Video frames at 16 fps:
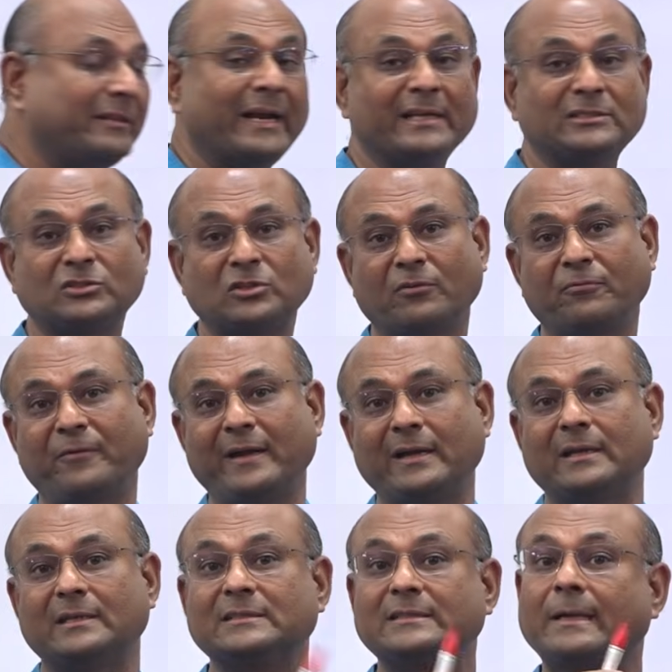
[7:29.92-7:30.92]
the rest of
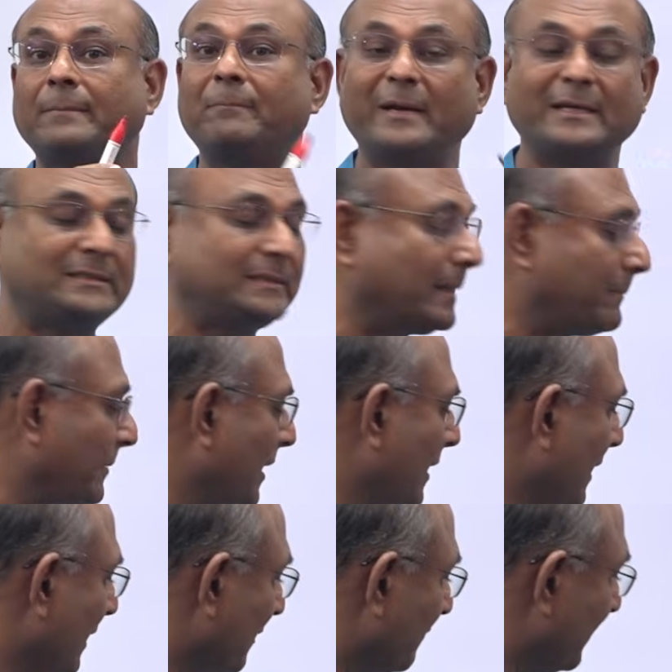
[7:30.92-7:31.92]
it step by step.
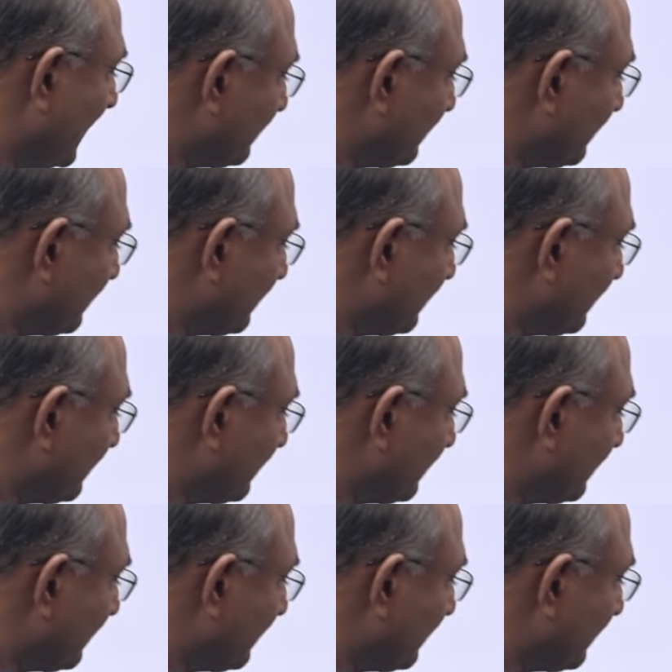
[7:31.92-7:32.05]
Well,